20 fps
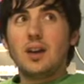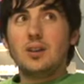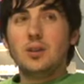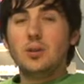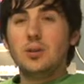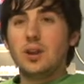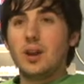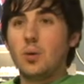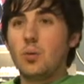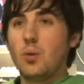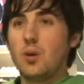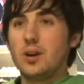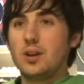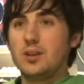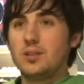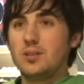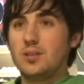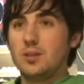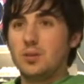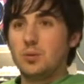knew that I
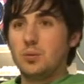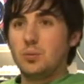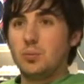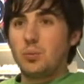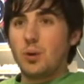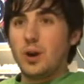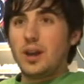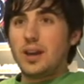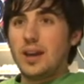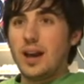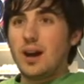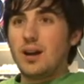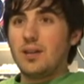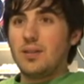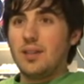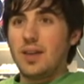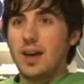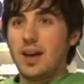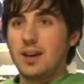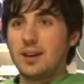wanted to break out
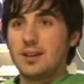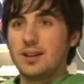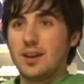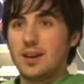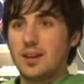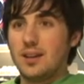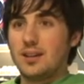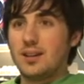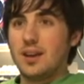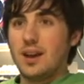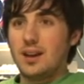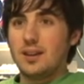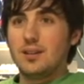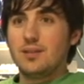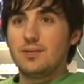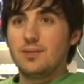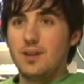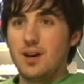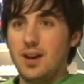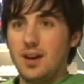of that kind of
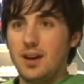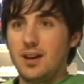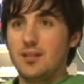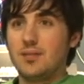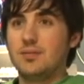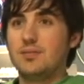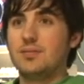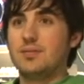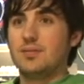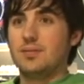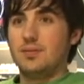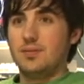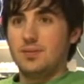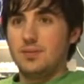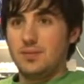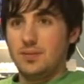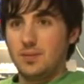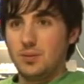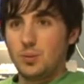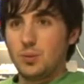9-to-5
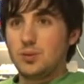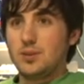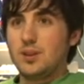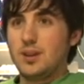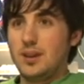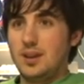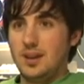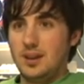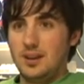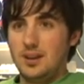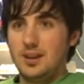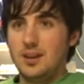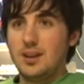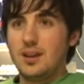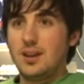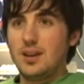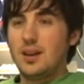routine.